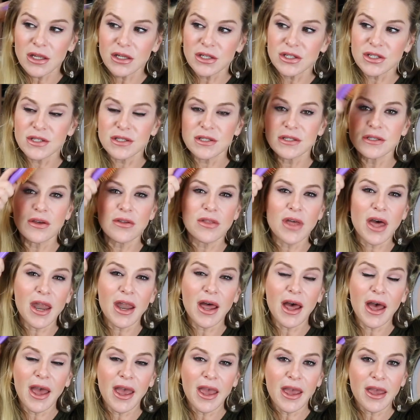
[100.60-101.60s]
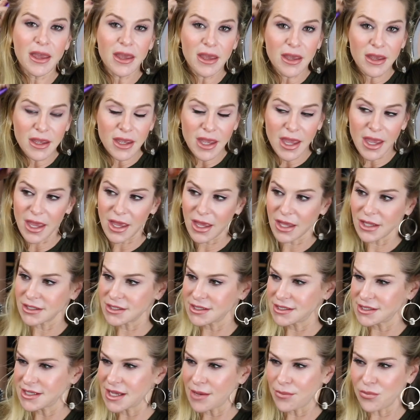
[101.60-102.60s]
just so that I can
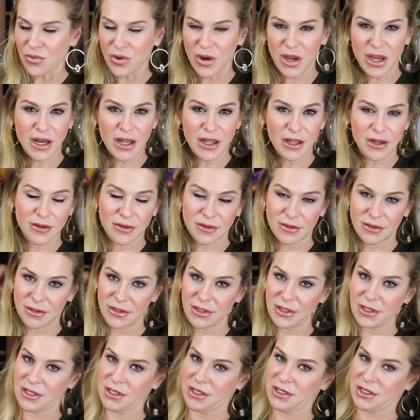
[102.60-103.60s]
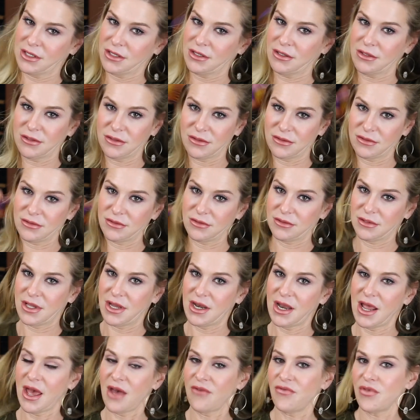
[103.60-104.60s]
separate it
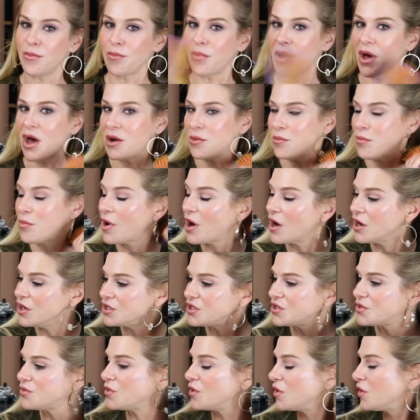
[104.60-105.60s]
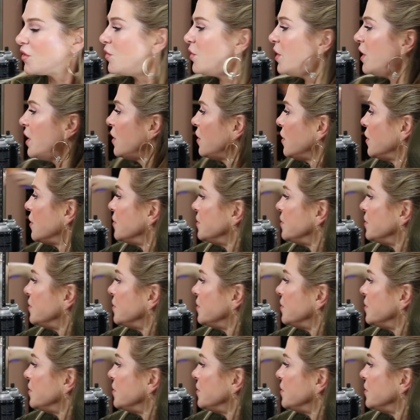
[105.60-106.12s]
and have the bottom part to work with.